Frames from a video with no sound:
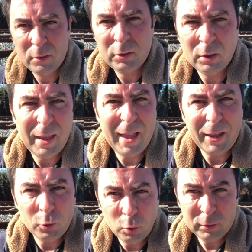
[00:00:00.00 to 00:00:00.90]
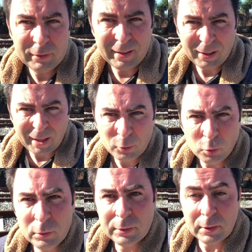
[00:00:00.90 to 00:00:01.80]
So yeah, I called
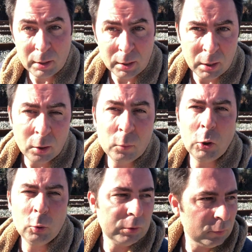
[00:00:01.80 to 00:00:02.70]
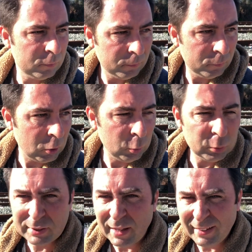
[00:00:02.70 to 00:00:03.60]
the
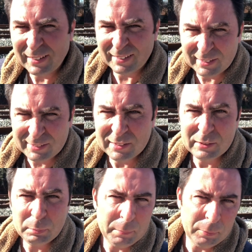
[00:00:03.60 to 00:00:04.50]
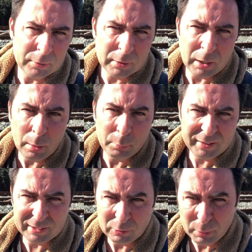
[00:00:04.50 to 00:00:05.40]
roadside assistance people, the car
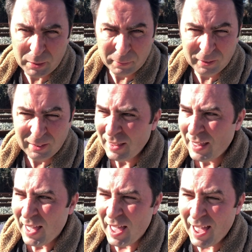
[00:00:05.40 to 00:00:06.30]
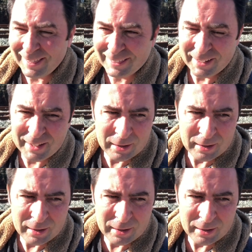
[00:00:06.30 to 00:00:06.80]
breakdown people, and